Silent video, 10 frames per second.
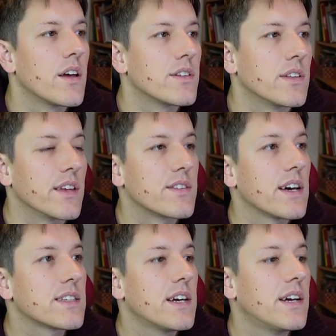So that's
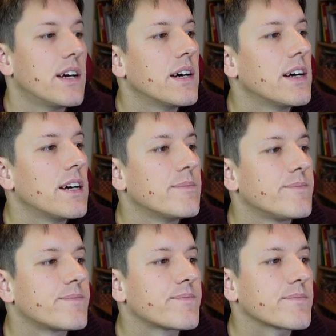that.
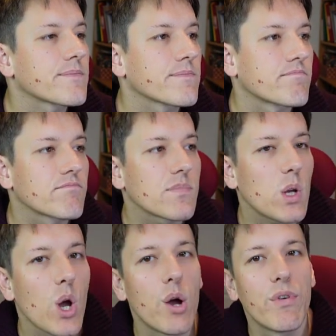
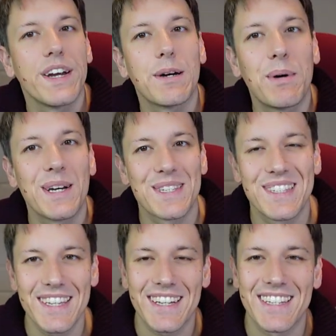Right now, part
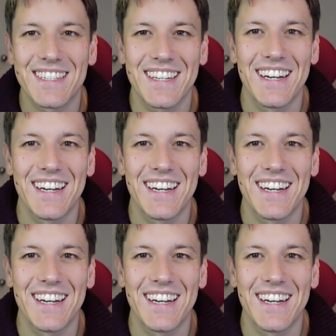6,